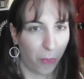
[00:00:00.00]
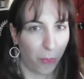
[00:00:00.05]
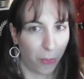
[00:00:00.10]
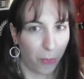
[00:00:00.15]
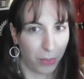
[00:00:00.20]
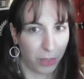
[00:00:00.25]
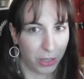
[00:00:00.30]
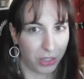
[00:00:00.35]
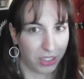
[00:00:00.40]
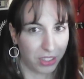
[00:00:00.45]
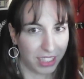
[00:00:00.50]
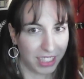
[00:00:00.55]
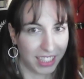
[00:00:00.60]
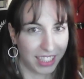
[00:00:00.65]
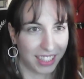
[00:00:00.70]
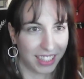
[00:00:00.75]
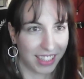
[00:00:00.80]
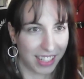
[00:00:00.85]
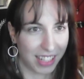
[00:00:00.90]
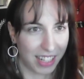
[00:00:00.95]

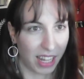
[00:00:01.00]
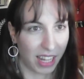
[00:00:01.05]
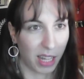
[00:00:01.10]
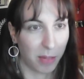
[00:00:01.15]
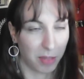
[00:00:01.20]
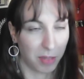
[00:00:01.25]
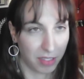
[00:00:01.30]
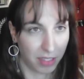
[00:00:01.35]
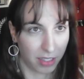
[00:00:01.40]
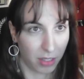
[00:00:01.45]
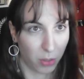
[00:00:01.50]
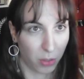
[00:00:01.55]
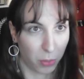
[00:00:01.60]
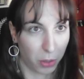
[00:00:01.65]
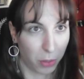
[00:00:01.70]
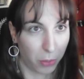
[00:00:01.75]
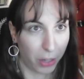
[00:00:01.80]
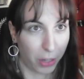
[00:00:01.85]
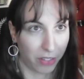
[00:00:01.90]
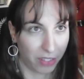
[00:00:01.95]
during the time the skins
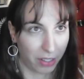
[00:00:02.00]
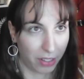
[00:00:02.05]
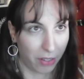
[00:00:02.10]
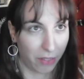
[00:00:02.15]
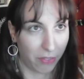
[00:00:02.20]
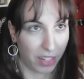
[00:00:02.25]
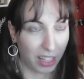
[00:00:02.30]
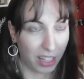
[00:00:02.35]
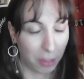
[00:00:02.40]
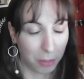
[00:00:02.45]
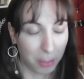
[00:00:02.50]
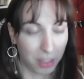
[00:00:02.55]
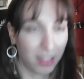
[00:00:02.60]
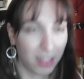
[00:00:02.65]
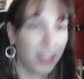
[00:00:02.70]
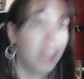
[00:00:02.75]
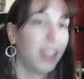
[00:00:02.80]
were available.